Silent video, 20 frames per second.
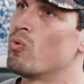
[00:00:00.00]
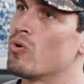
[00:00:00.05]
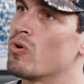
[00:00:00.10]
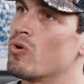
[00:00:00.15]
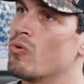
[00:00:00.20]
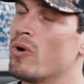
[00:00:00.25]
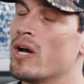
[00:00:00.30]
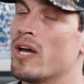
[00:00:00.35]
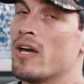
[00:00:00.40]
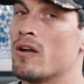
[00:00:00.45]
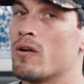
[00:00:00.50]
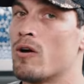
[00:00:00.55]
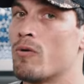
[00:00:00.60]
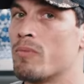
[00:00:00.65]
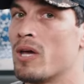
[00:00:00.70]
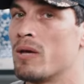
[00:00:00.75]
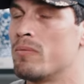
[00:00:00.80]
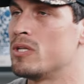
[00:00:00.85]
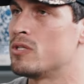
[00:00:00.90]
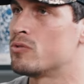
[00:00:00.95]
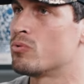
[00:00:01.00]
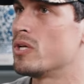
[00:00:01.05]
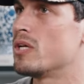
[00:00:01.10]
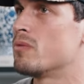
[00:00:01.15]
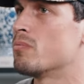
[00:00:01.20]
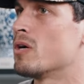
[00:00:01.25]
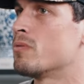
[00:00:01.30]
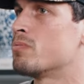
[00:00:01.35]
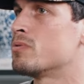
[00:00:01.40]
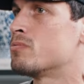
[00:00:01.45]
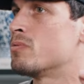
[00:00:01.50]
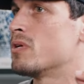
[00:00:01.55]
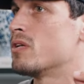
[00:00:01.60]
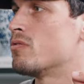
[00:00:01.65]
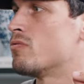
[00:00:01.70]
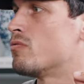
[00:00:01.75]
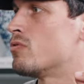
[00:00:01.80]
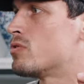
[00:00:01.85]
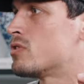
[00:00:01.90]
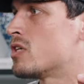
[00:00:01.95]
walk away and I'll maybe tweak my
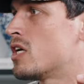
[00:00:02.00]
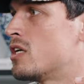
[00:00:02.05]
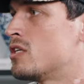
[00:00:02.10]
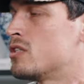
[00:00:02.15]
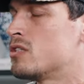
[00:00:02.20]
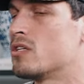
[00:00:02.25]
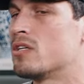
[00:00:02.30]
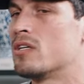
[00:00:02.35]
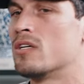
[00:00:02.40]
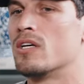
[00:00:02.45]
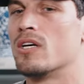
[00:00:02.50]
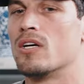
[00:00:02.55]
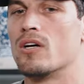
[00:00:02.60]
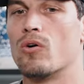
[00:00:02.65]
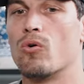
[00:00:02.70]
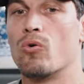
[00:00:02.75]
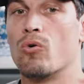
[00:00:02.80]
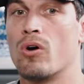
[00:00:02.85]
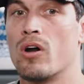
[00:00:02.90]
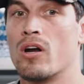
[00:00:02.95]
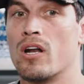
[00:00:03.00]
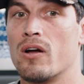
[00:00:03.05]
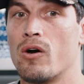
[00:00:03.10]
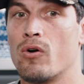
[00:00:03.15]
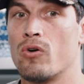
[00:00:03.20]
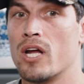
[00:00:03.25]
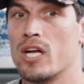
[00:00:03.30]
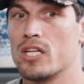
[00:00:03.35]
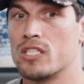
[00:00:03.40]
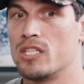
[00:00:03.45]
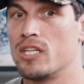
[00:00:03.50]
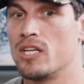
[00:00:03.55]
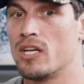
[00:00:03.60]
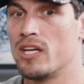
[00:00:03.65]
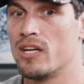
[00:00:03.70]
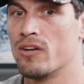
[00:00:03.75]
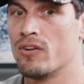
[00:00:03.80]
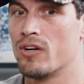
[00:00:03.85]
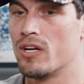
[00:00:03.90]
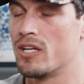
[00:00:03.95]
perspective or change it, or I'd, I would actually
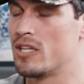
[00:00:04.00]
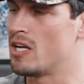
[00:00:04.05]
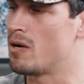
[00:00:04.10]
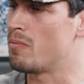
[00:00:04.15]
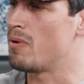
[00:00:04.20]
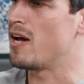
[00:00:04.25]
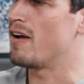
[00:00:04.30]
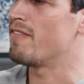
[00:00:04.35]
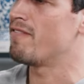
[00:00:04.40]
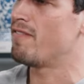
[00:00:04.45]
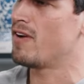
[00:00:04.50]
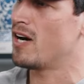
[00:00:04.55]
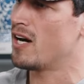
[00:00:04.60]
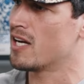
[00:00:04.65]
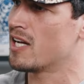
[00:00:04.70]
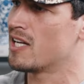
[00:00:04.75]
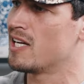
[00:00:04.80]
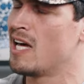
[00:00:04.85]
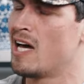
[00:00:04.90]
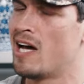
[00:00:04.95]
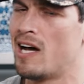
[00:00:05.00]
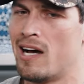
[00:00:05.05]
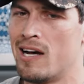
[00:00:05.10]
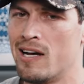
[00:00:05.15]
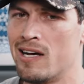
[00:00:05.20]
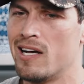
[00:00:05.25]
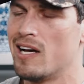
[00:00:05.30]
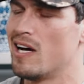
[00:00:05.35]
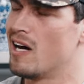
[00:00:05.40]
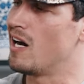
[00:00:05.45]
hear it and then I'd be like, fuck nah.